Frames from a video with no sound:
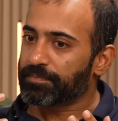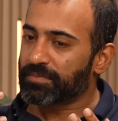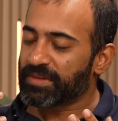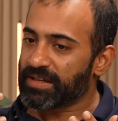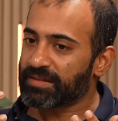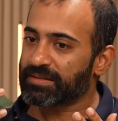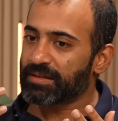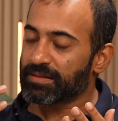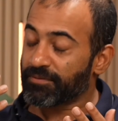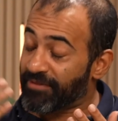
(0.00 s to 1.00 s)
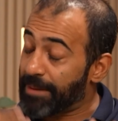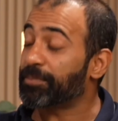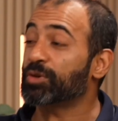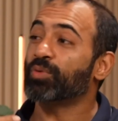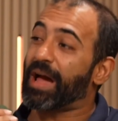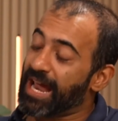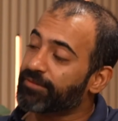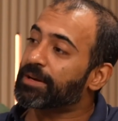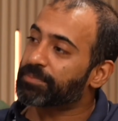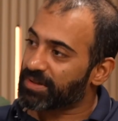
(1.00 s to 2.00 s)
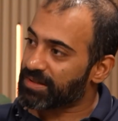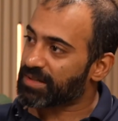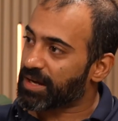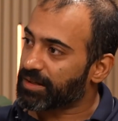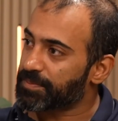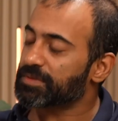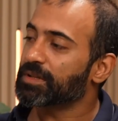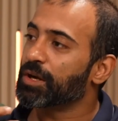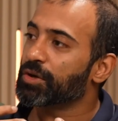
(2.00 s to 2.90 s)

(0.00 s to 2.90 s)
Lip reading: these Web 2 and Web 3 startups